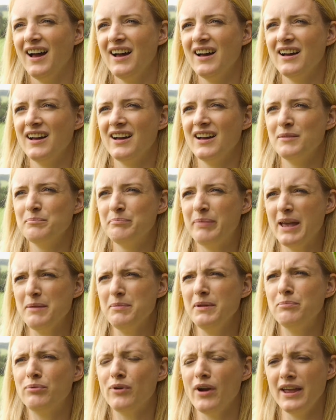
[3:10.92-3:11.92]

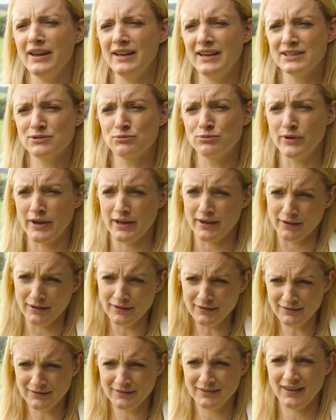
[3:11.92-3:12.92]
Baby brain is
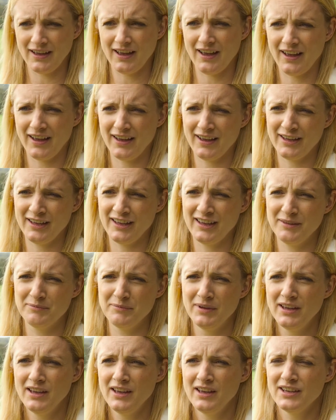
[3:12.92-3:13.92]
real.
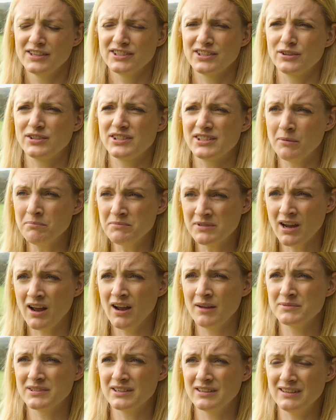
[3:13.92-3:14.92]
So
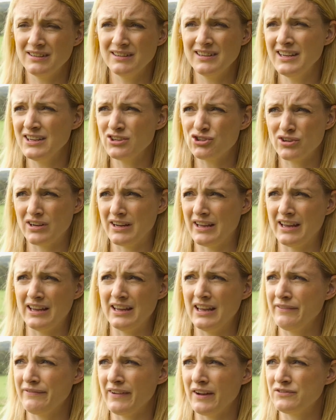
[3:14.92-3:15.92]
sometimes,
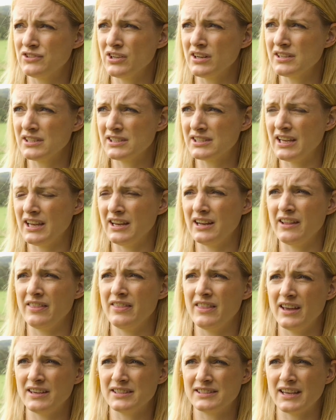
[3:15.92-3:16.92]
literally, if I've done a scene
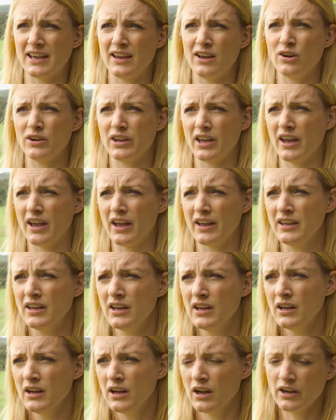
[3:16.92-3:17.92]
and they say, okay,
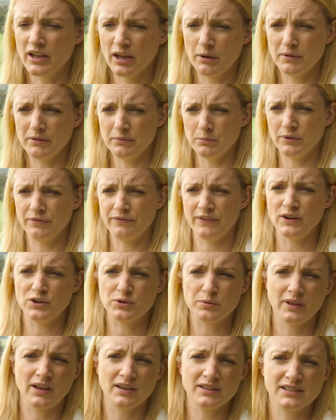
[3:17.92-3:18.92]
we're
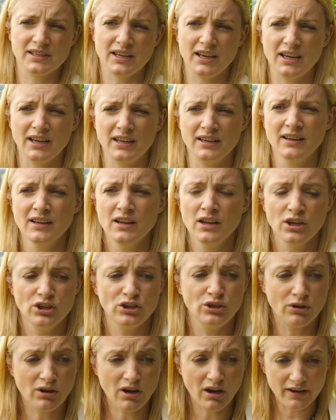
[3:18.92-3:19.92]
finished with that scene,
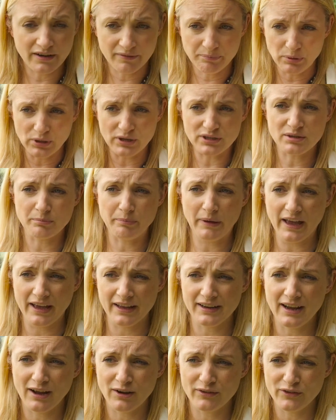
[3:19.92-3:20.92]
you kind of put it to
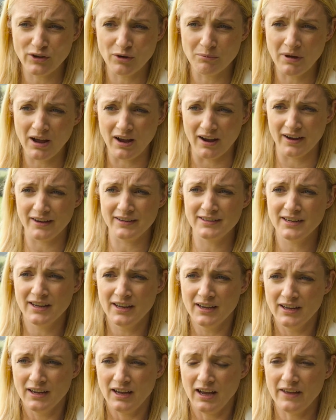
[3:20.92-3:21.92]
bed out of your mind.
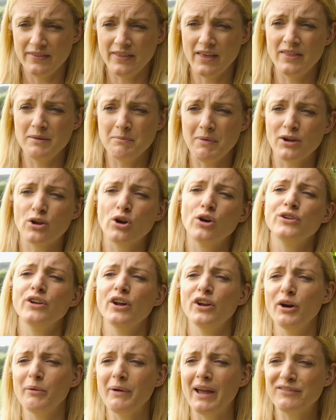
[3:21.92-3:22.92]
And then they might go,
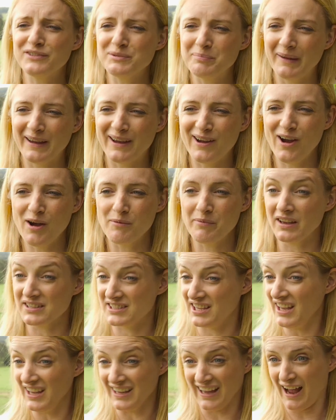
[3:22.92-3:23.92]
no, we have to pick up.
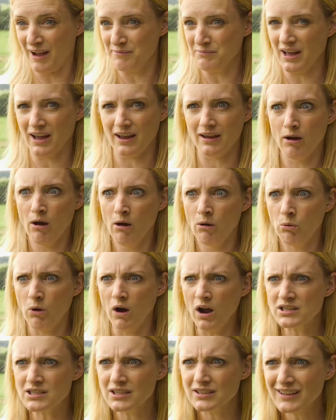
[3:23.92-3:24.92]
That's it. I'm like,
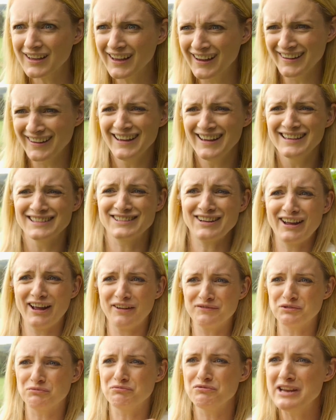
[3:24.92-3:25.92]
what? It's like I
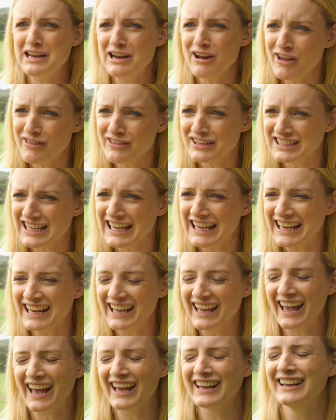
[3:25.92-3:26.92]
have to relearn the scene
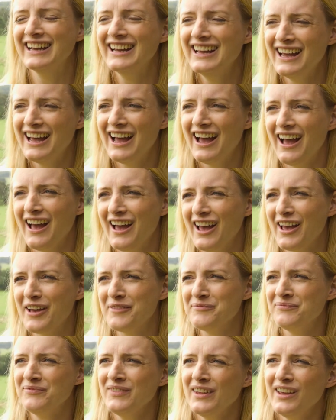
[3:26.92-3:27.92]
again.
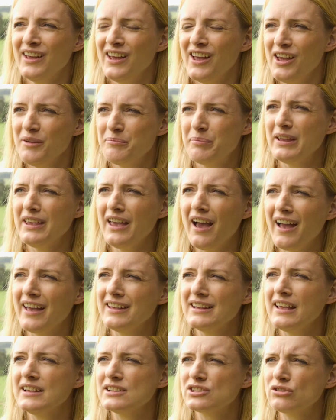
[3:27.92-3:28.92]

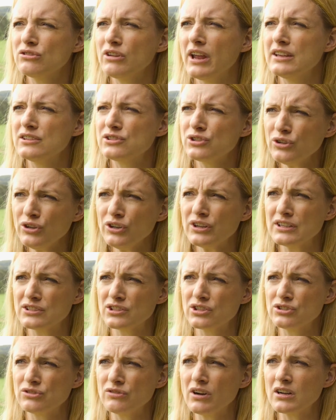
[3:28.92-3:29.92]
It's good.
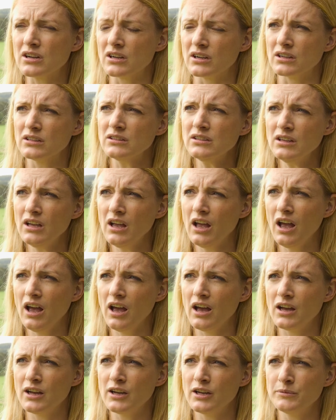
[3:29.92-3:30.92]
It's a struggle.
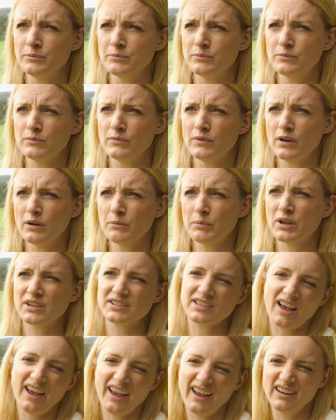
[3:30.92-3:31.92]

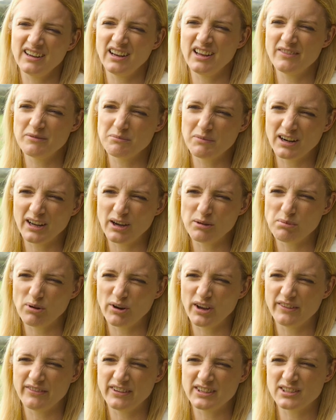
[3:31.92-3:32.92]
Because I hate leaving my little
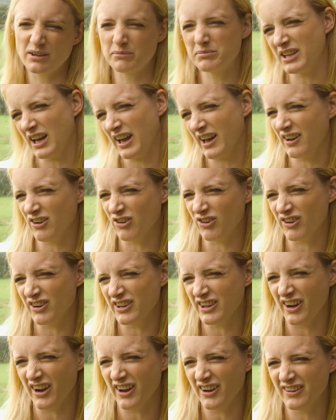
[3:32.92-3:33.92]
boy if he's upset, or
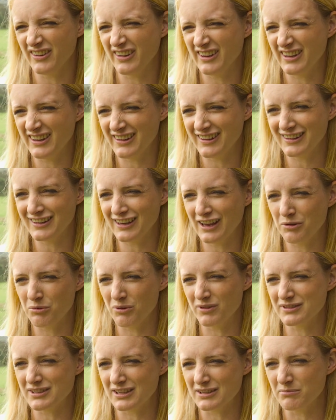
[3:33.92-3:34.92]
he
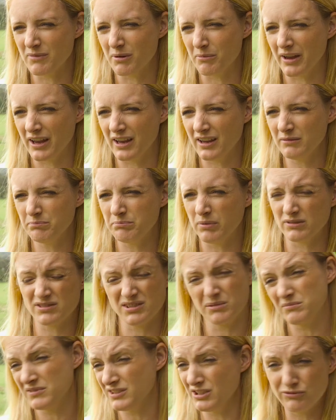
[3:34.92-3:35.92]
wants his mummy,
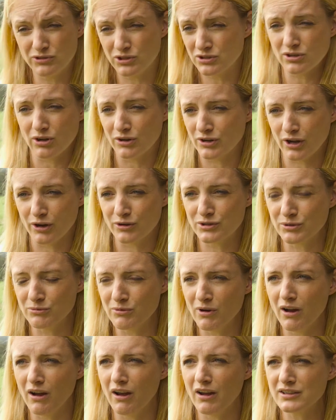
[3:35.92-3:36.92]
but you've just got to go to
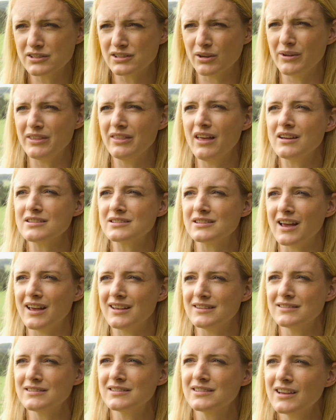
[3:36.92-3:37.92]
work. So in that
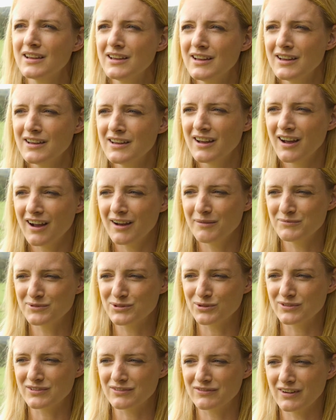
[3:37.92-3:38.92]
sense, I'm
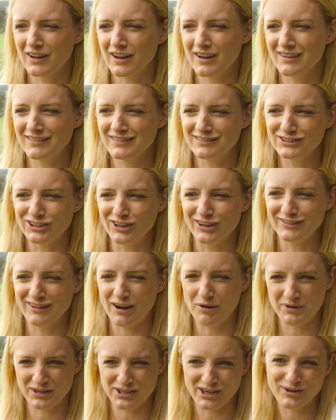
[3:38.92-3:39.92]
sort of like,
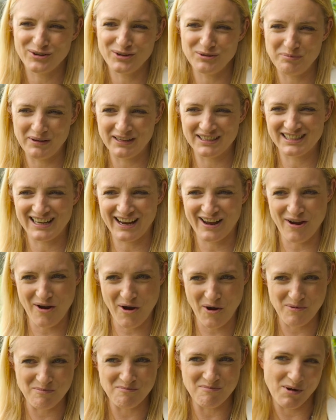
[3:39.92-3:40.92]
I wish I could be a
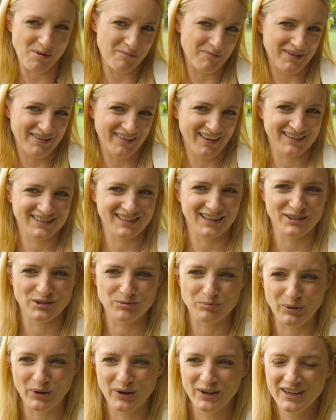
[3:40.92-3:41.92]
stay-at-home mum in that
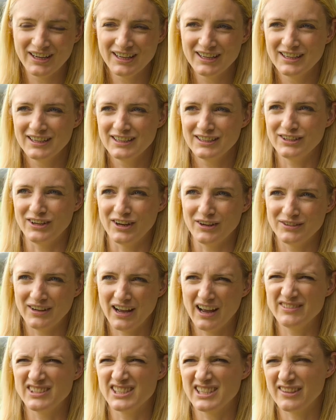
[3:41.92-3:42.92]
sense. But
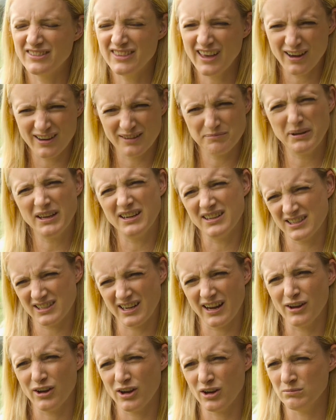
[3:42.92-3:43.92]
having said that, being a
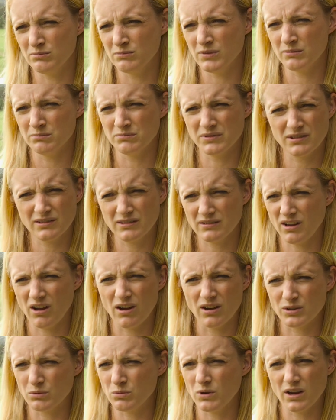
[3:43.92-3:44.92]
stay-at-home mum's
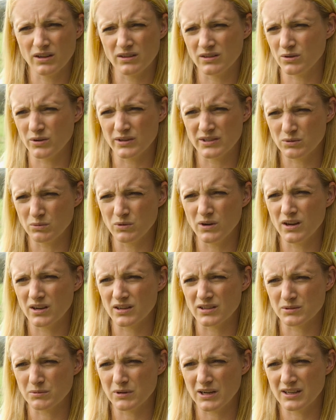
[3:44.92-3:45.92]
harder work than going to
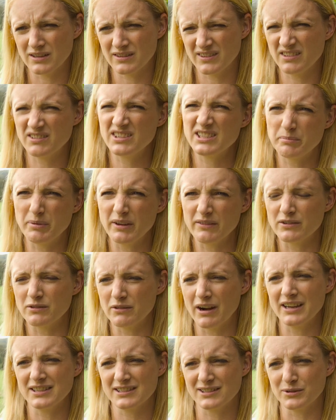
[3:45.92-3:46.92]
work as well. There is a bit of a
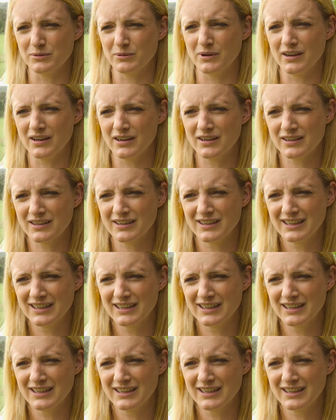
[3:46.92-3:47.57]
rest at work.